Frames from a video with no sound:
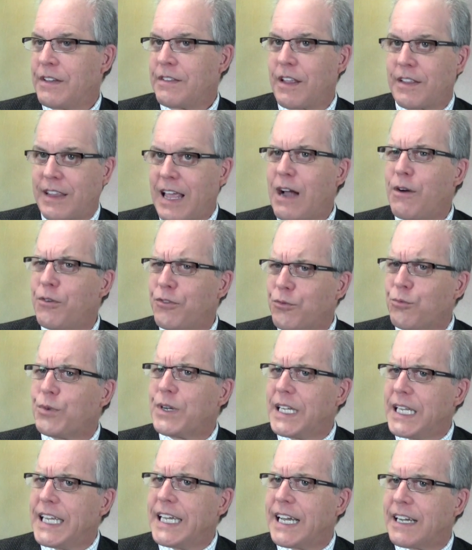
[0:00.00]
that that was
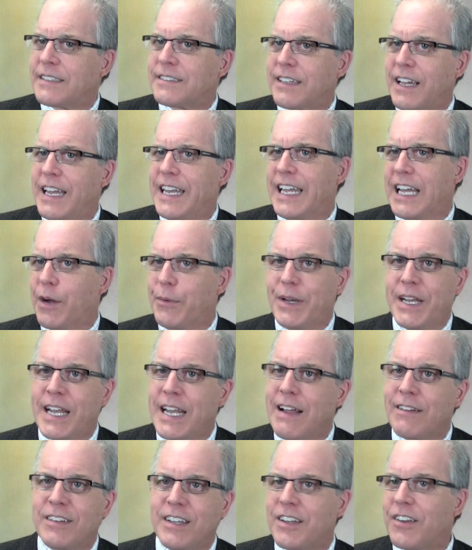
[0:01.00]
really exciting and we
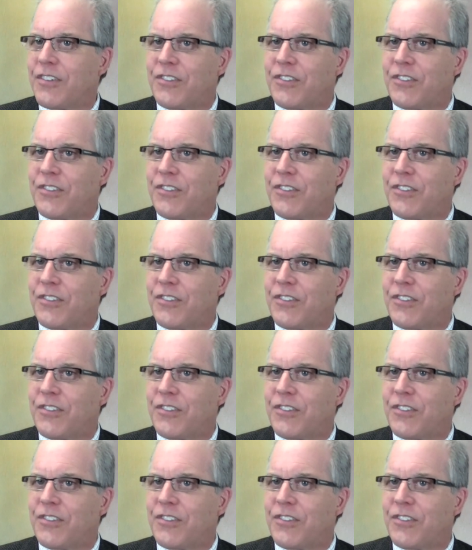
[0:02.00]
didn't have to